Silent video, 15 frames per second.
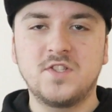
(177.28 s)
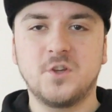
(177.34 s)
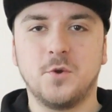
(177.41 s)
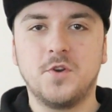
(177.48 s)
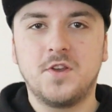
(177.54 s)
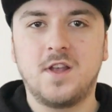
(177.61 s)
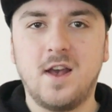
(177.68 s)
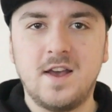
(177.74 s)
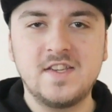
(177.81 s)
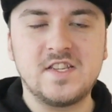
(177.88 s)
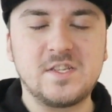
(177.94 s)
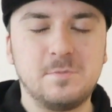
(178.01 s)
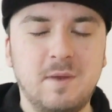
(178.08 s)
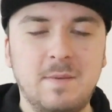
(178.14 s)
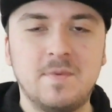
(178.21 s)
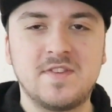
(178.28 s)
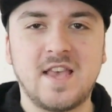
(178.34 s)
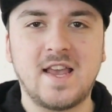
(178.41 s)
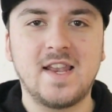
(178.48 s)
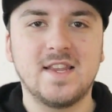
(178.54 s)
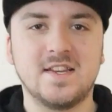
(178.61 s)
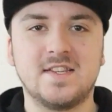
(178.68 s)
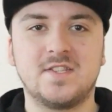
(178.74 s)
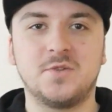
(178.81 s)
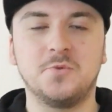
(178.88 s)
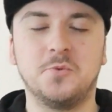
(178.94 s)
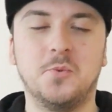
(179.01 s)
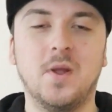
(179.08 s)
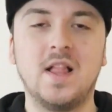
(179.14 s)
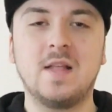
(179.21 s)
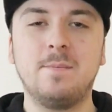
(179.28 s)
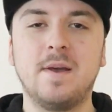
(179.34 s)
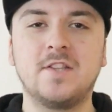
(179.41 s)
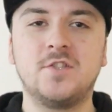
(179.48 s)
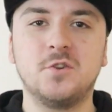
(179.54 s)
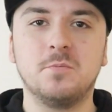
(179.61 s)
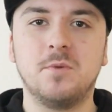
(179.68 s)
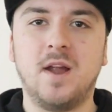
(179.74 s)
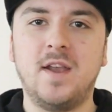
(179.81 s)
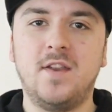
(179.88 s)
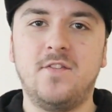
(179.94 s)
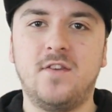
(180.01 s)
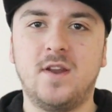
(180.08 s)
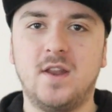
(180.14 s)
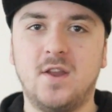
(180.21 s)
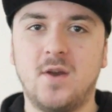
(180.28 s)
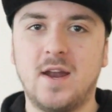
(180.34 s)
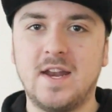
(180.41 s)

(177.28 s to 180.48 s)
is going on guys? My name is Alex. Welcome back to a brand new video.